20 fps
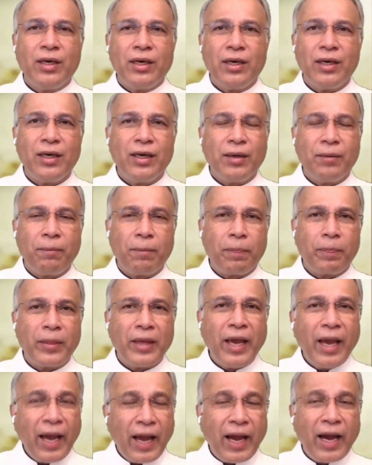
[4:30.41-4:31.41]
Uh,
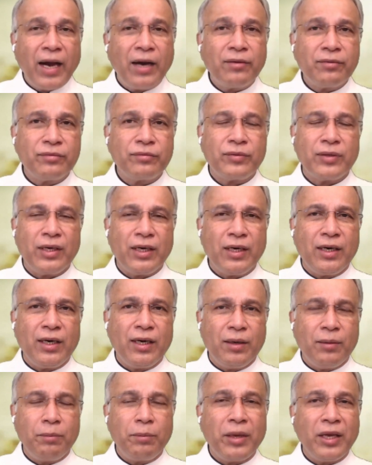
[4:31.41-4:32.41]
they have
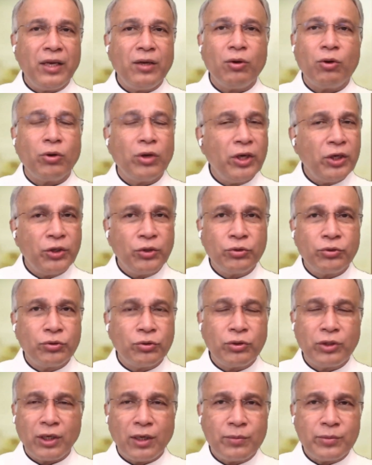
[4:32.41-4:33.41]
uh, been only two
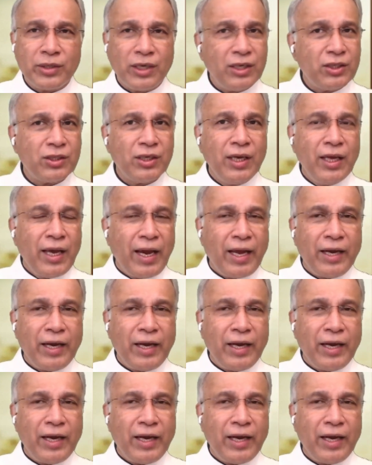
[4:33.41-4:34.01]
two terms each,